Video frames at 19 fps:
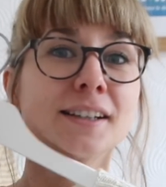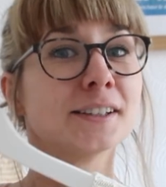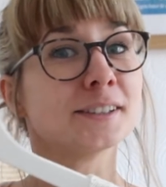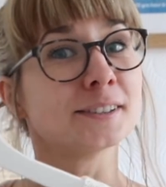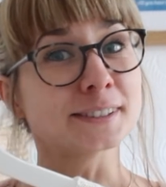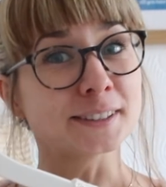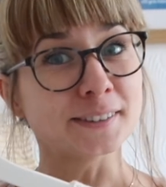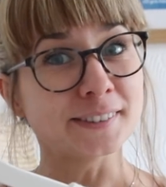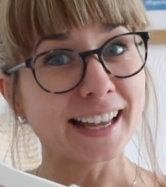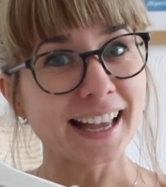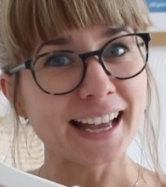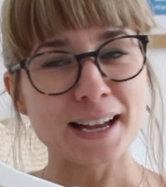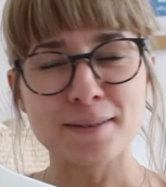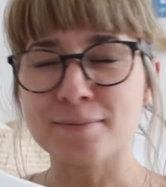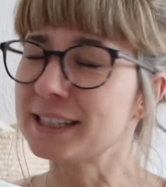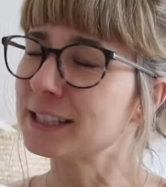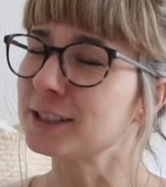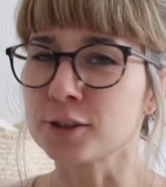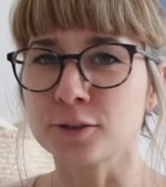So yeah,
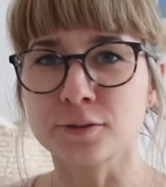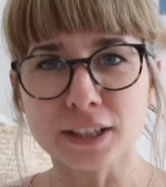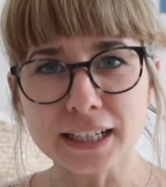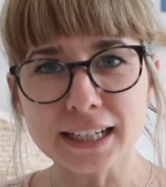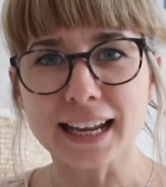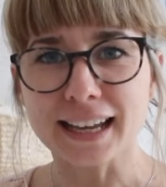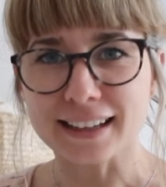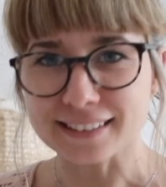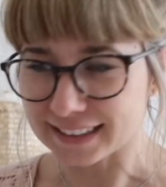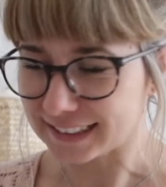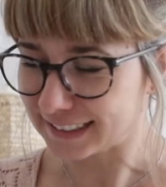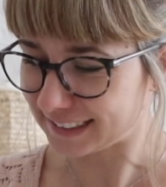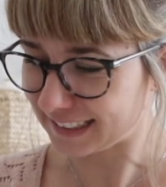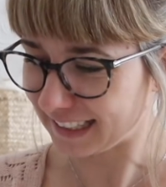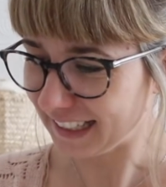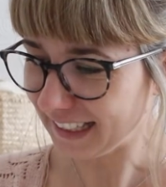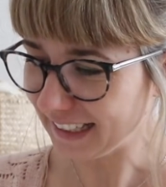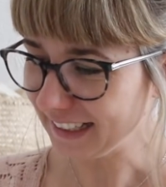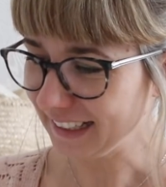I'm into v-neck this
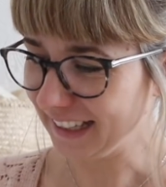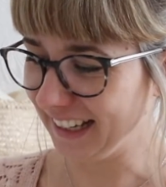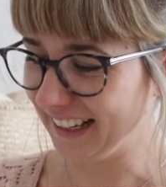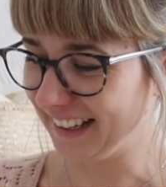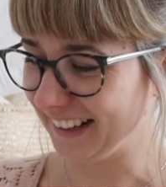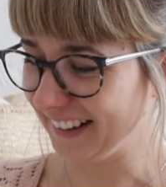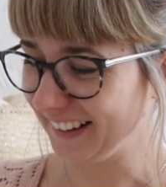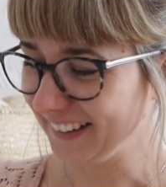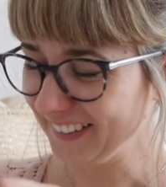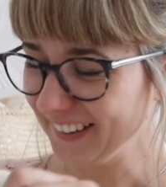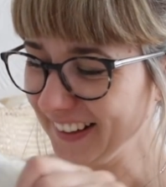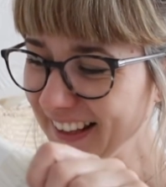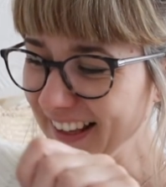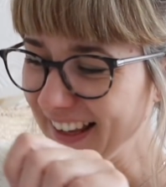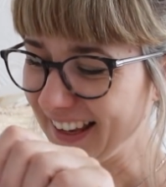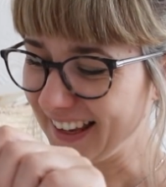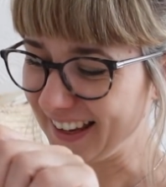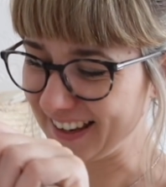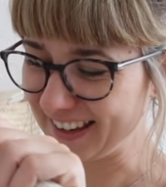year.
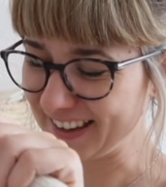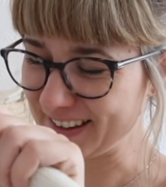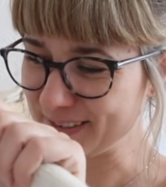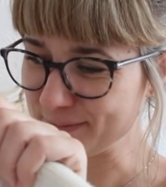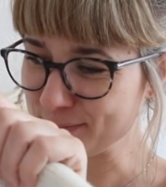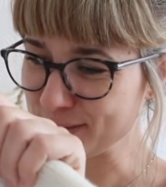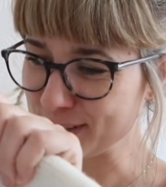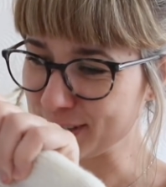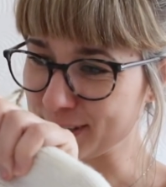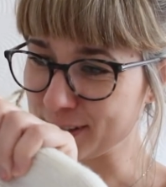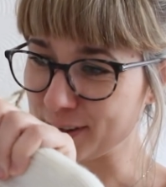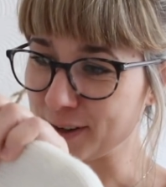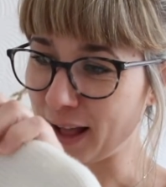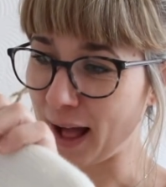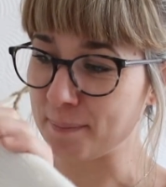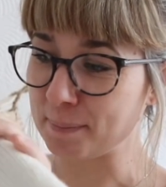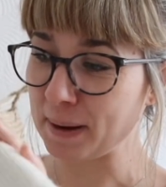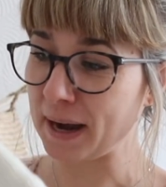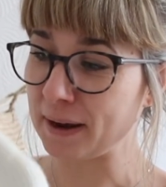So
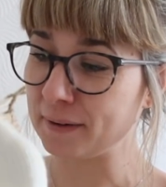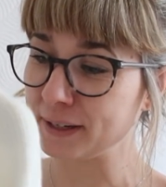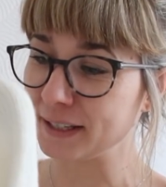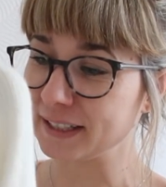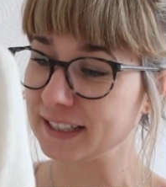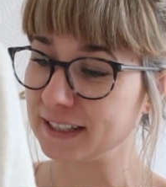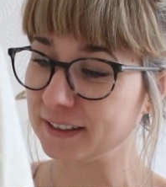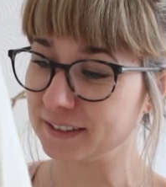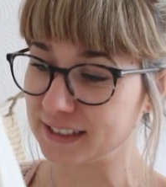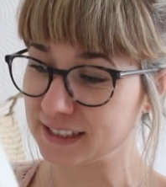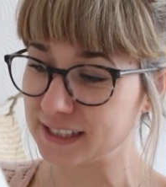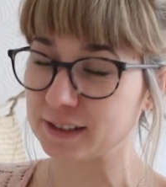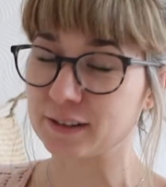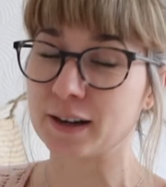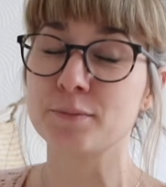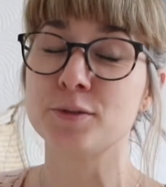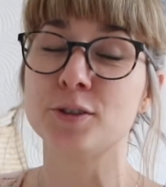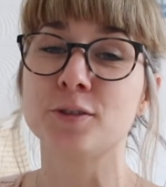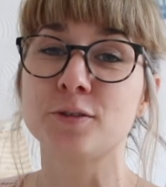apparently on
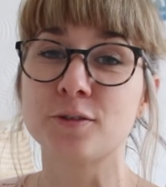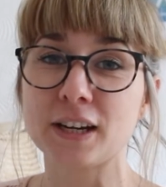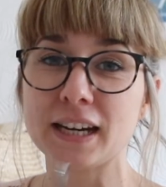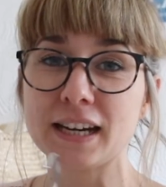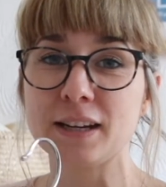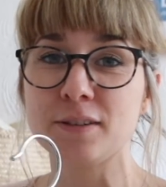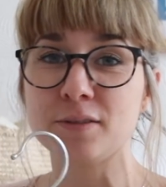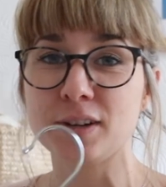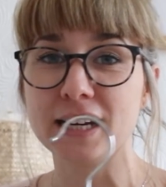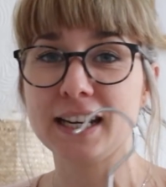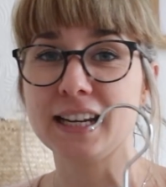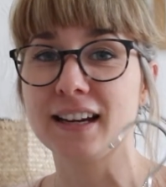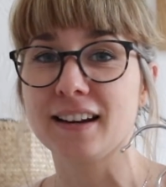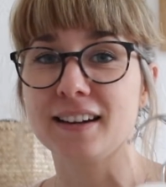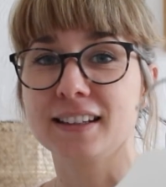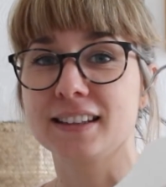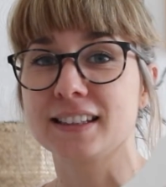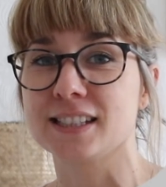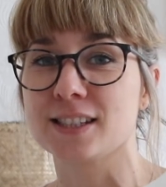Instagram you really
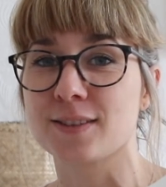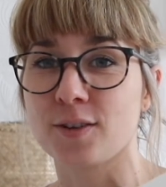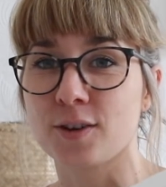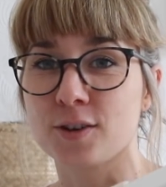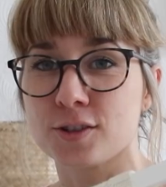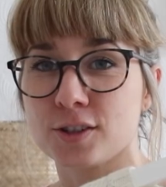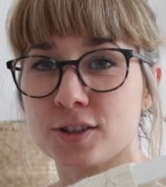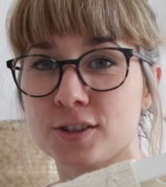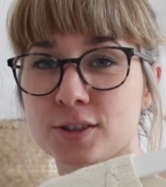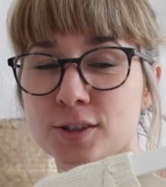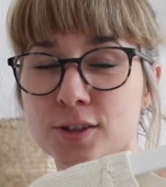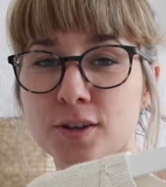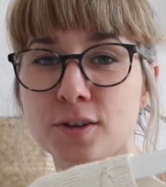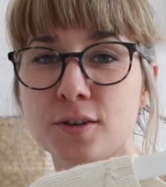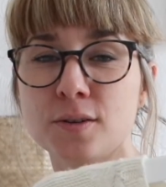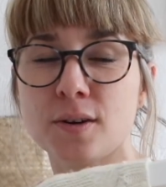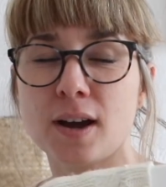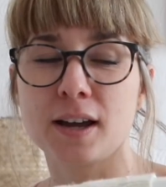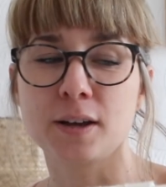like this version
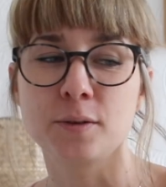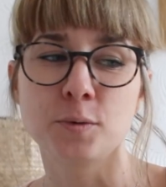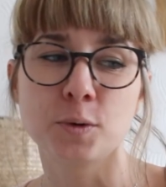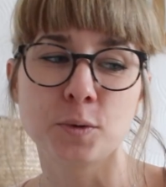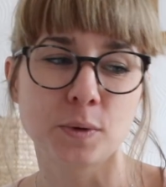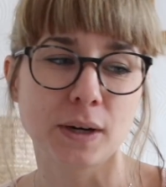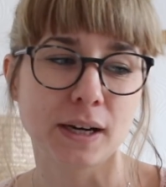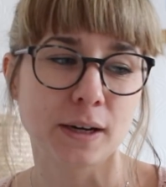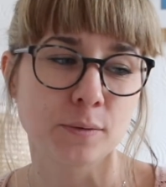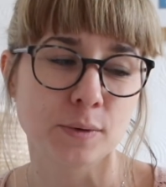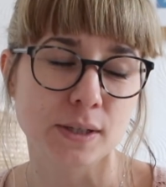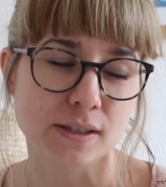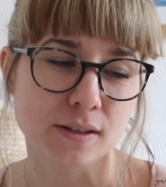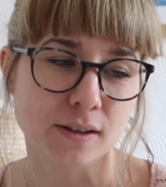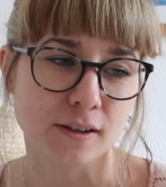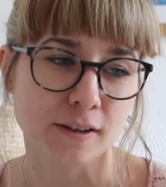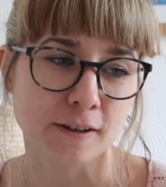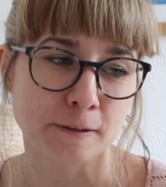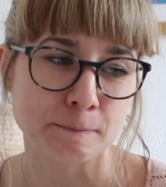too. I wore it with
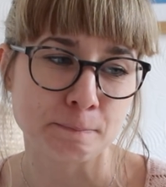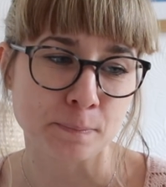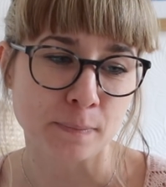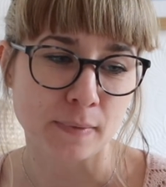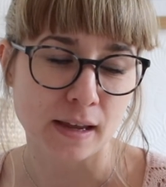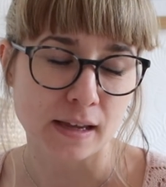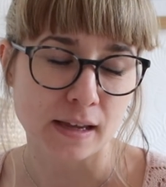a